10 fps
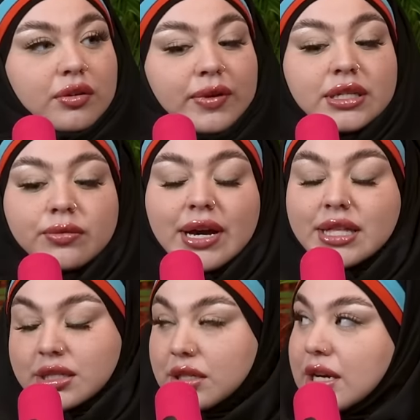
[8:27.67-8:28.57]
the reason why
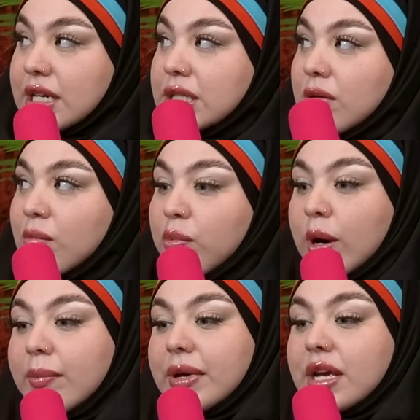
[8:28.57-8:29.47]
this study is so
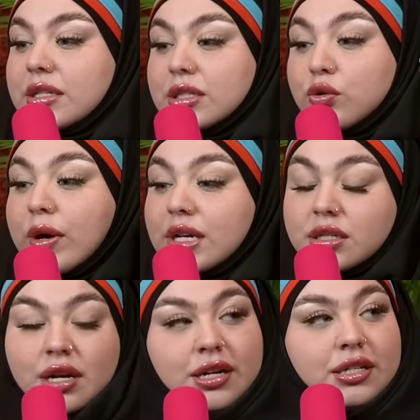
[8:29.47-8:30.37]
important because it's going to
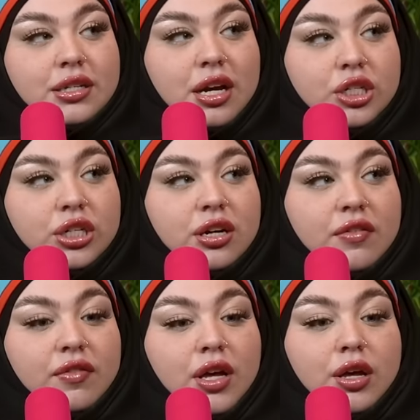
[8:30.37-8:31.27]
start a discussion
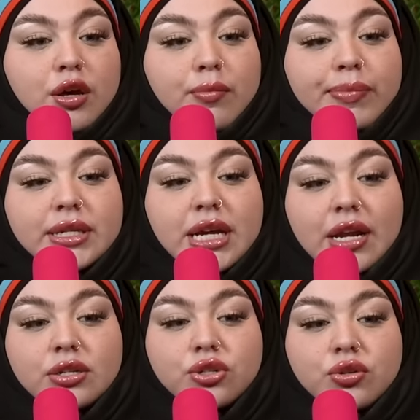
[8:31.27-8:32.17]
of
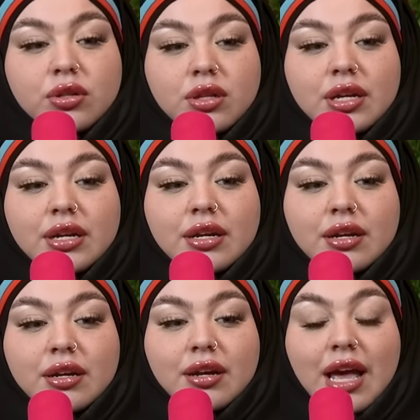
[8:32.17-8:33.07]
potential
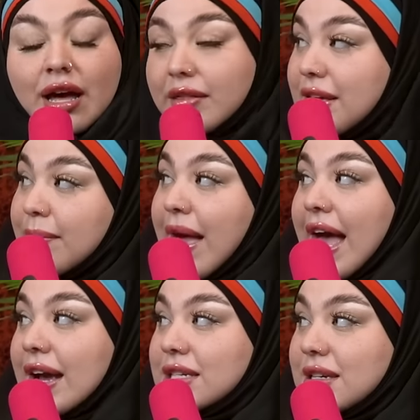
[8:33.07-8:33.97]
health
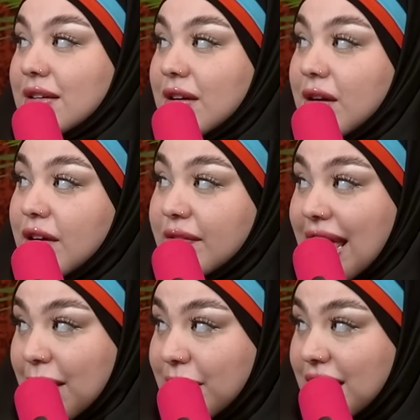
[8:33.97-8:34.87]
impacts of
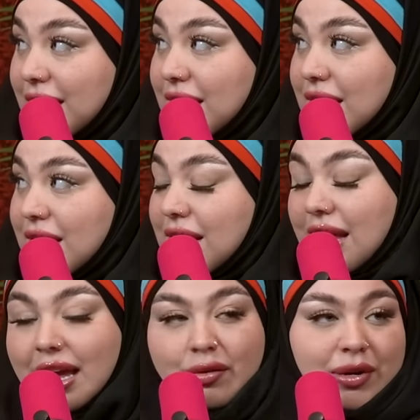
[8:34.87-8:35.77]
gaming
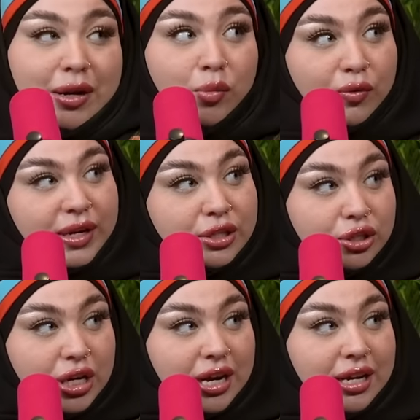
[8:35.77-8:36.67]
and we need more
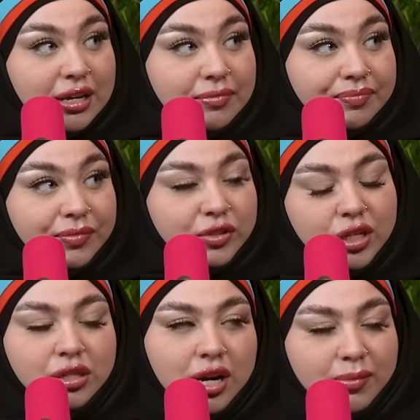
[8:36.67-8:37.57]
research on it,
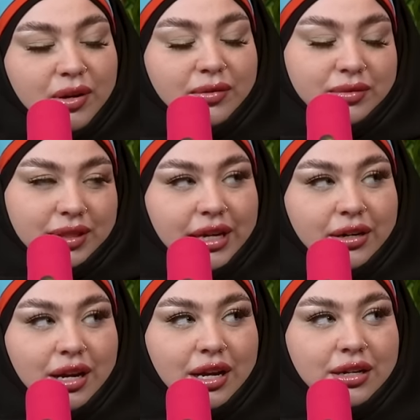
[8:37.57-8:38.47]
which I'll talk about
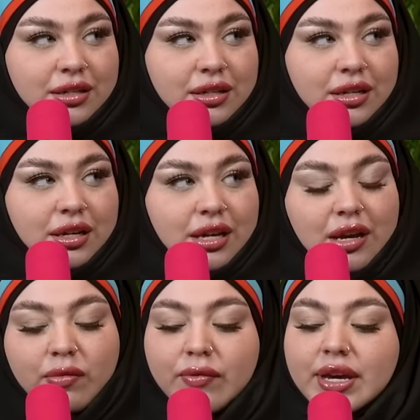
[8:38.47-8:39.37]
later on. Yeah.
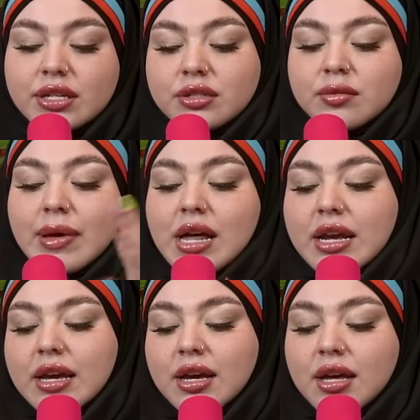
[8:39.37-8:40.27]
And what we can do about
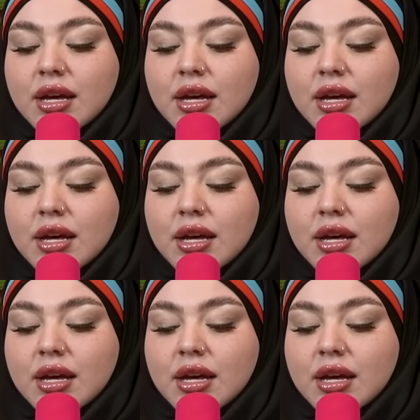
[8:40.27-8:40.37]
it.